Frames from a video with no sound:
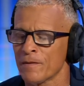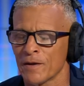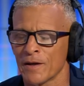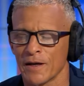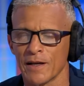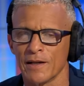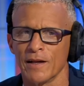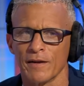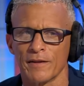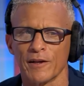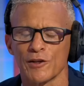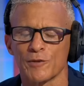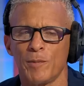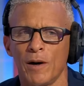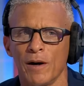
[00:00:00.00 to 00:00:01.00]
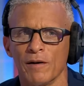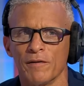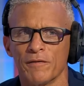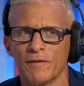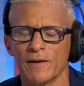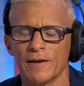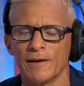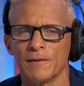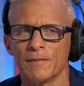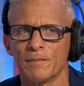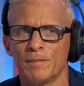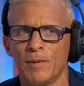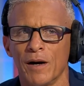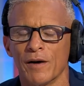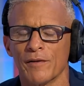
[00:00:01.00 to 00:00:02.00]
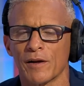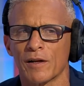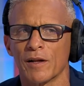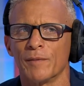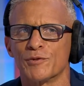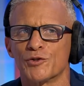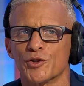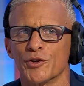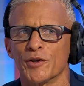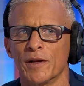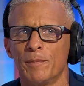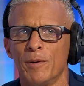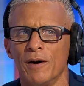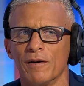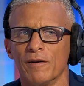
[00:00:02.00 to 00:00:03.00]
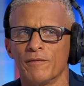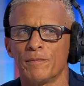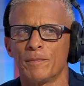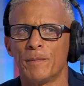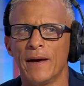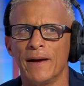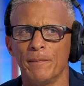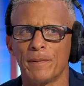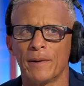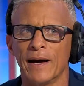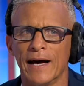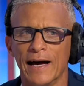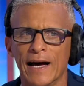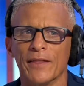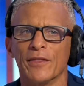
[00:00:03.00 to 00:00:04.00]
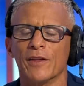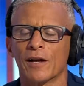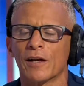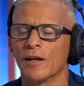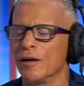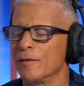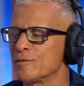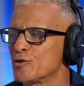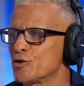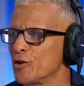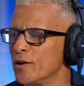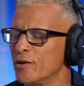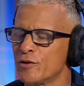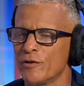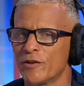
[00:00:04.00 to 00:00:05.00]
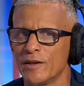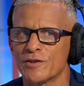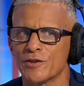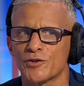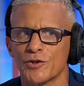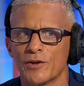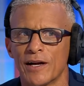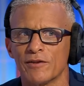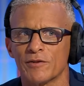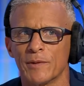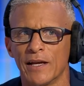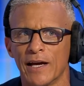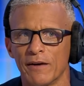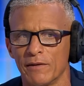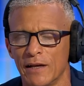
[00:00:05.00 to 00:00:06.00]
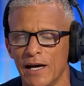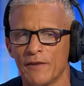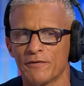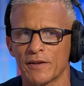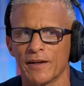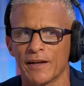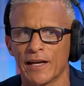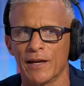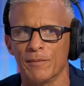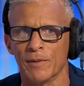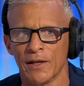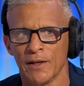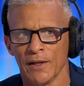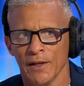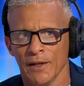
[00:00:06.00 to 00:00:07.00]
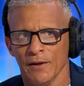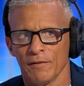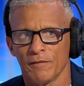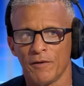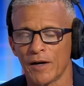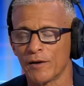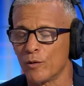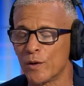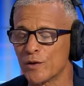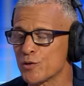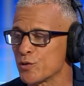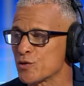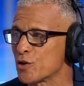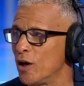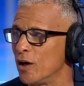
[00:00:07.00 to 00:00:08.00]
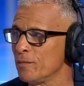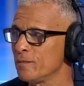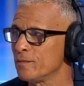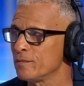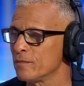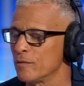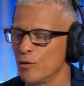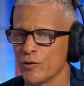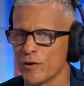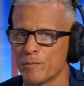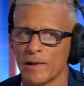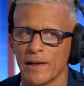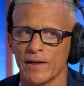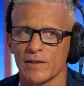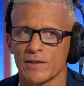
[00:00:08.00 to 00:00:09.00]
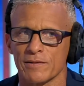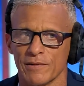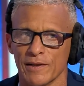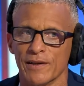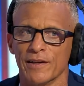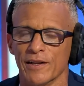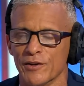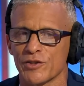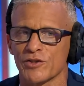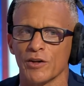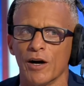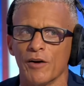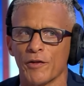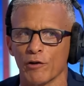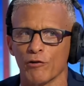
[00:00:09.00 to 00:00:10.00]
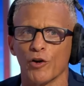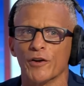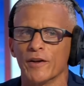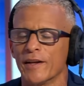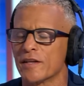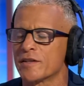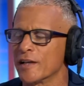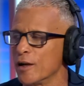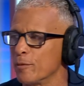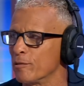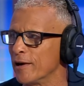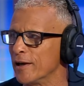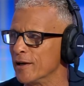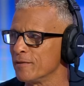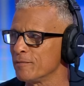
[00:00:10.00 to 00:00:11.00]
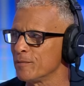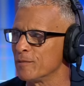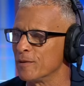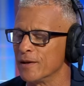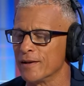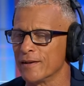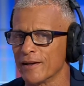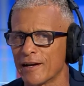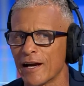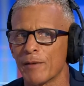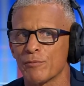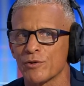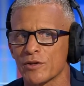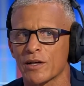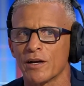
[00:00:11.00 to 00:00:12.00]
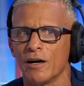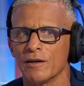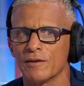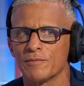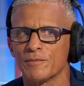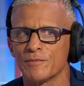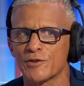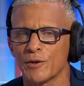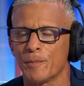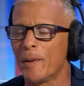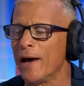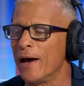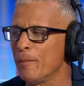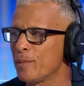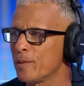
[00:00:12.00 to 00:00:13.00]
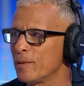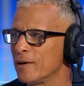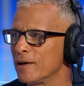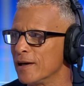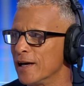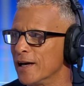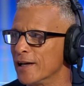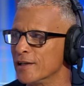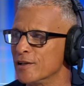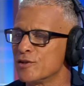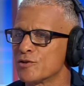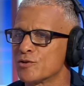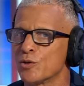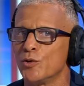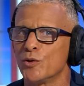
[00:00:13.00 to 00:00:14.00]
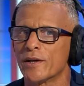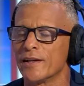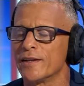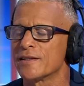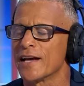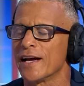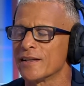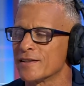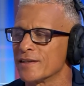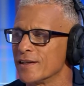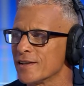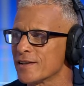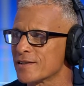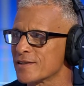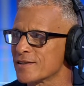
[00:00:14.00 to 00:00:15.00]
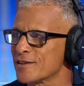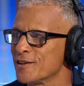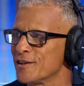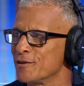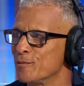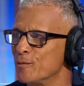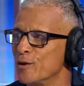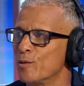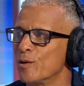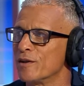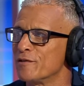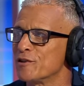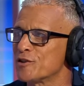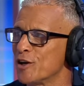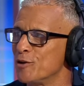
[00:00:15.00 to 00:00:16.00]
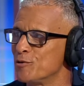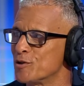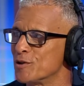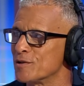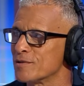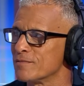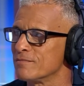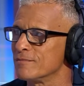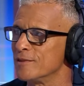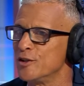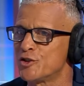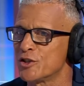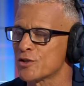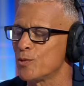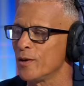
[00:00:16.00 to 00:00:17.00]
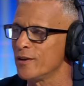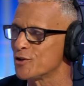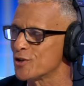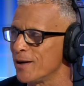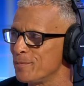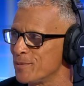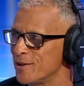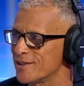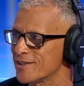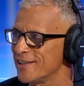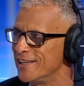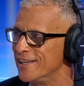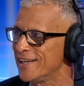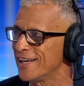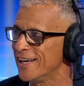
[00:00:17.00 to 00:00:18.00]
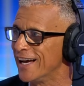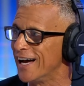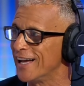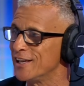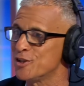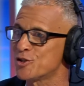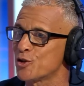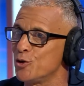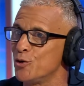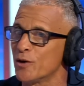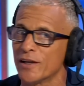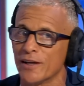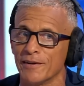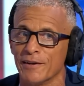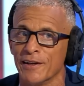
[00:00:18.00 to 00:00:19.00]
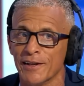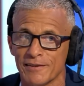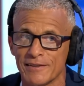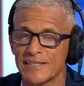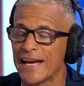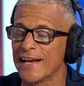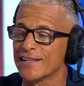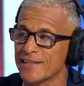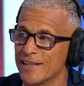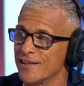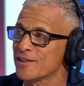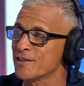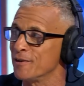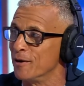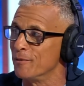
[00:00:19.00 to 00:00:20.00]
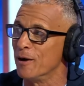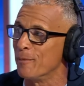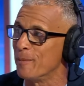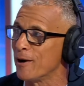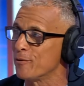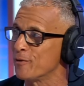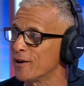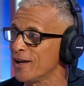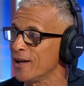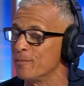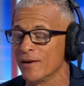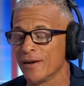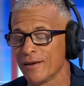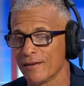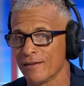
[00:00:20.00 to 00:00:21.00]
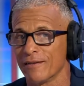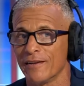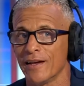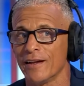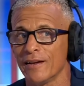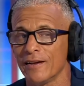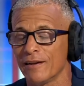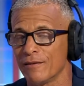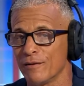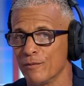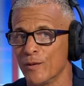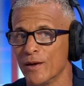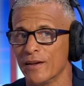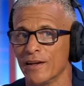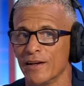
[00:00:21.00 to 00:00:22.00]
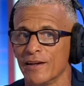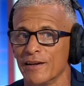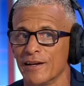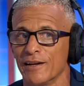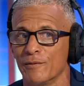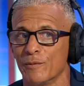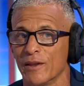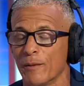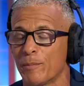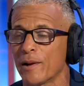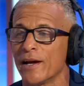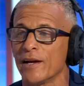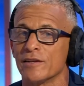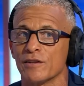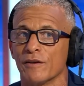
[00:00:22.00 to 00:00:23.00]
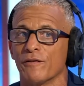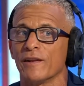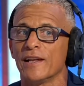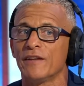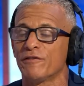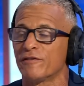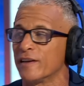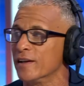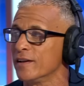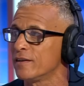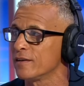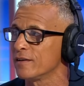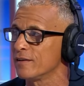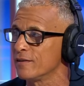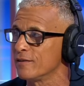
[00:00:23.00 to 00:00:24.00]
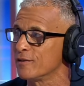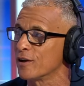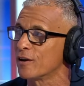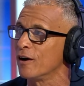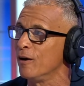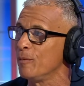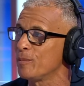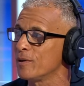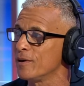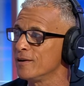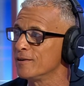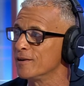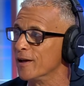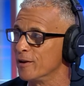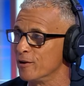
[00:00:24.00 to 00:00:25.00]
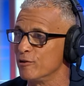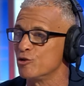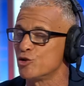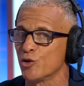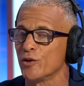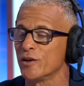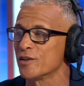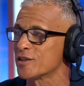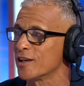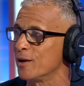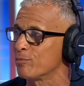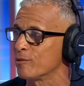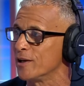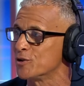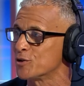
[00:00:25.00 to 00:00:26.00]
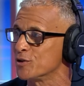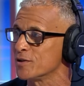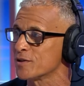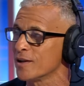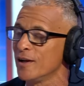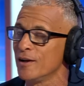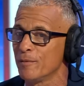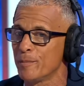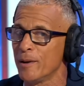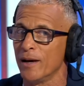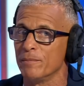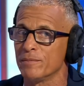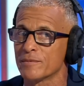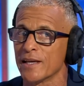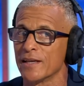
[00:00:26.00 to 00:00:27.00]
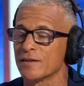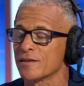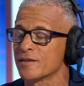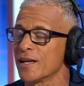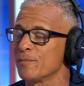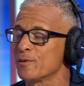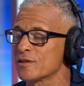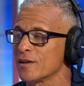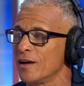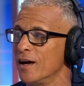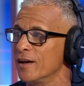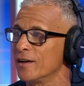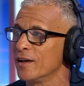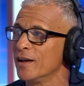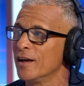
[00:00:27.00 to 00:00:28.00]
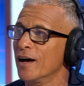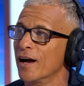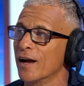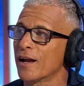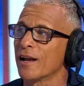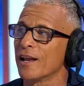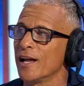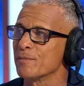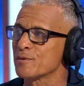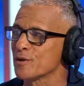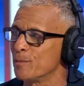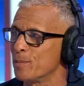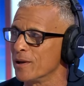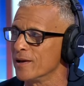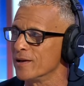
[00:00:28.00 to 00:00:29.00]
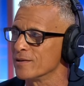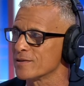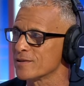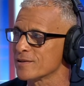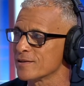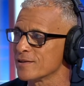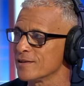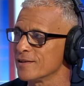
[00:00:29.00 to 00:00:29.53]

Again, I think it's part of uh, part of the club's journey, part of Pep and the club's journey. Two things that stood out to me after the game: final whistle's gone, all the players uh, and the staff they're on and they're celebrating. The, the cameras cut to Pep, and he's talking tactics with one of his coaches. He's just won the Champions League and he's talking tactics about the game. Then, when the, uh, when the players have lifted the cup and they're enjoying the celebrations, Pep takes a step aside and claps the players.